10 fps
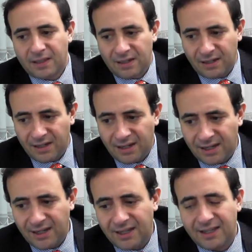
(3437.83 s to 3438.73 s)

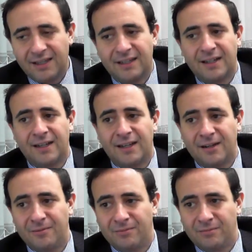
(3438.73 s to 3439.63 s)

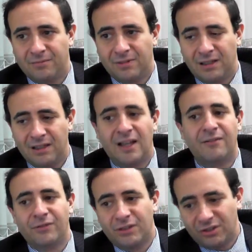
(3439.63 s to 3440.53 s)
I
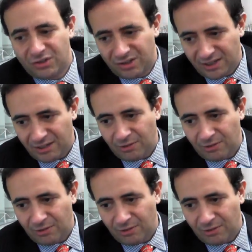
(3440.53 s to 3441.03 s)
love to see,